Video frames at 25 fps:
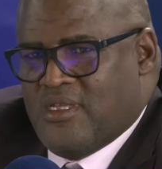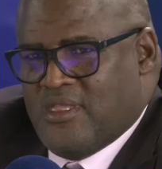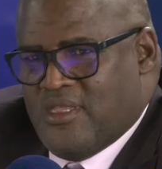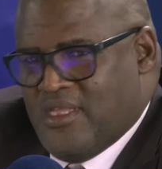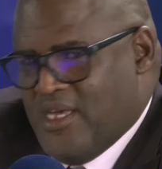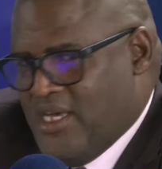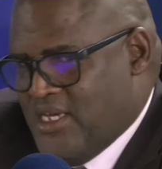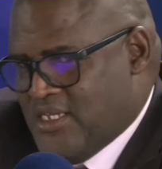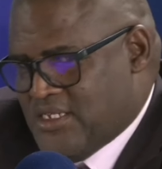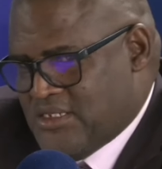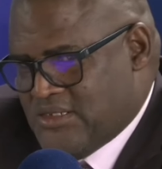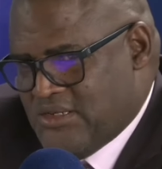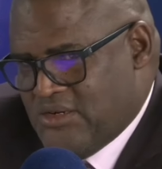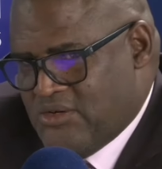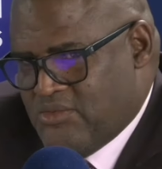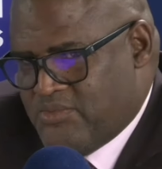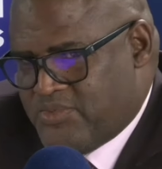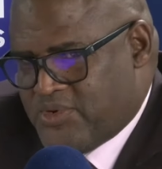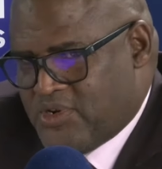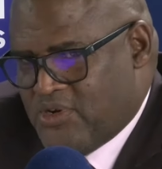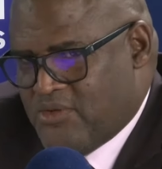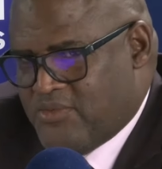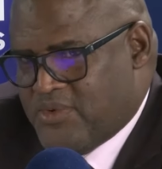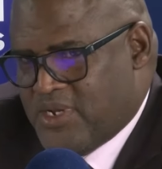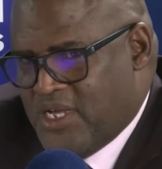there is no
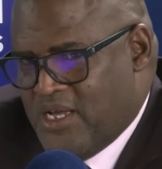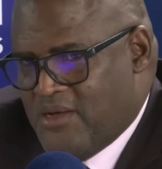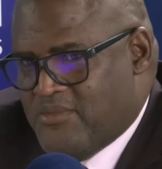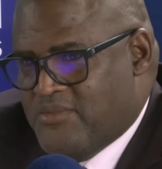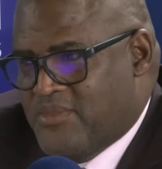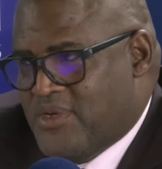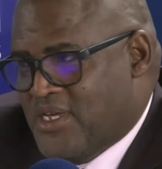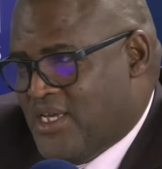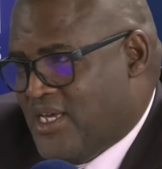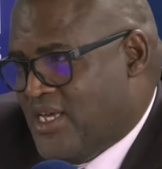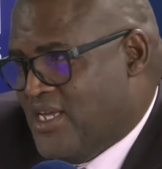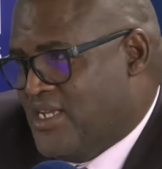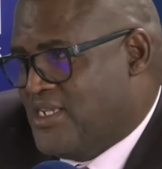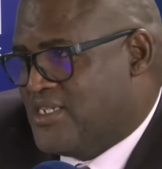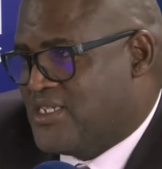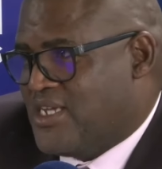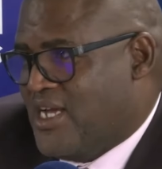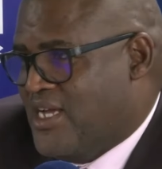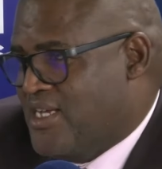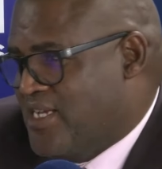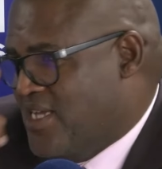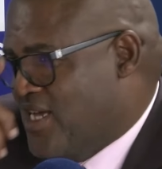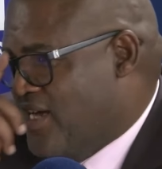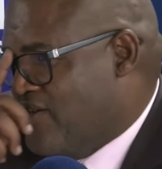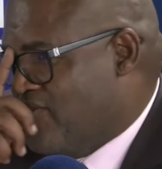problem
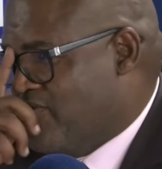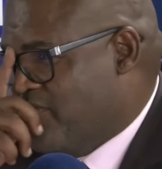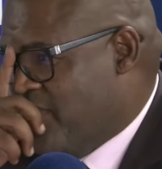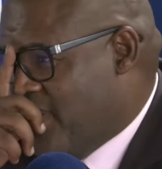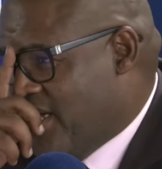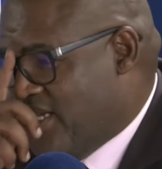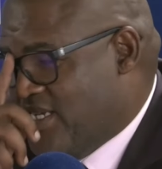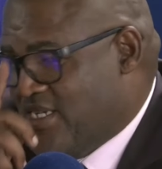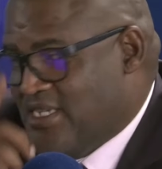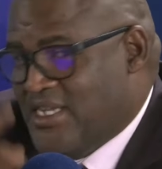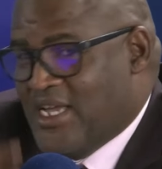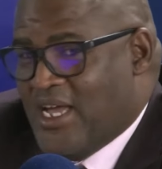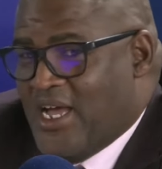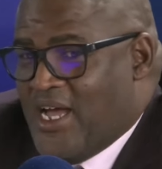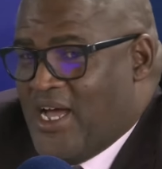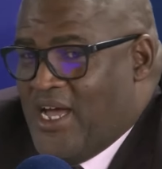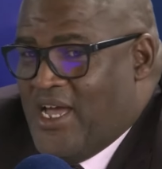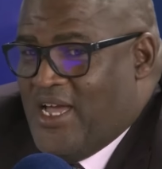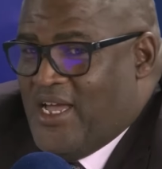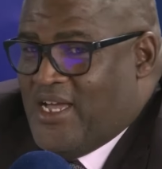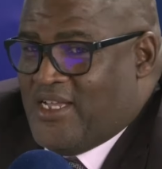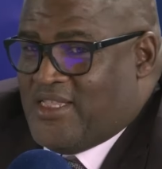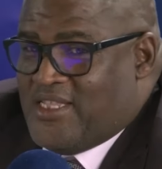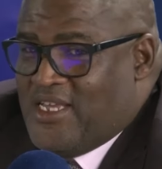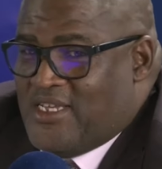inside government,
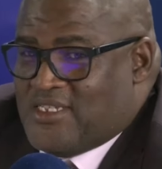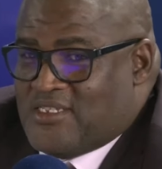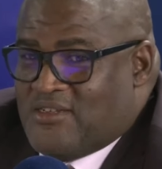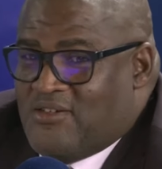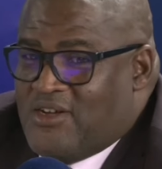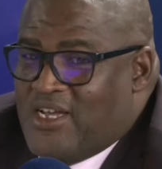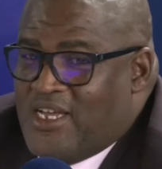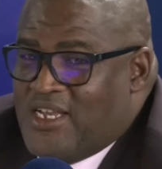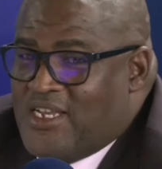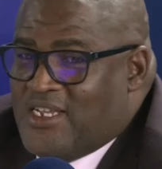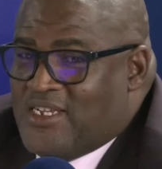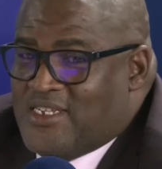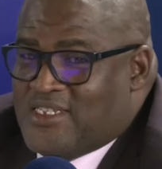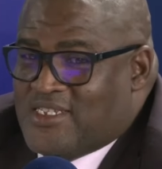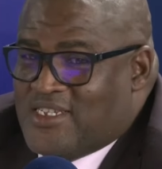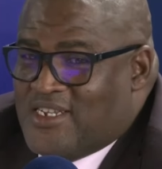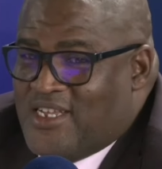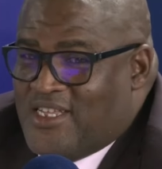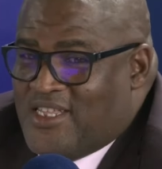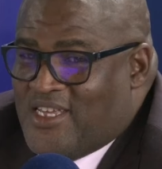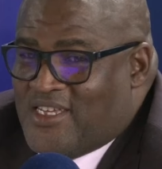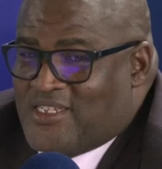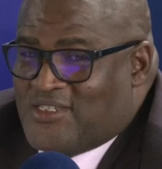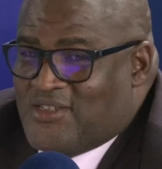there is no Helen Zille there.